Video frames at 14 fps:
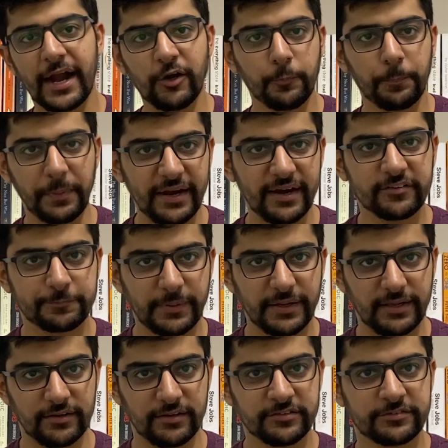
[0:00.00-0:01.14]
And to pay its
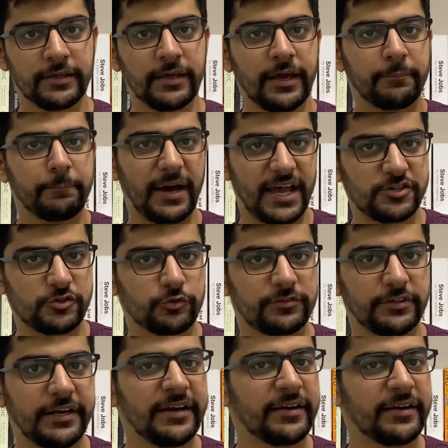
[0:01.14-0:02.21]
bills, Byjus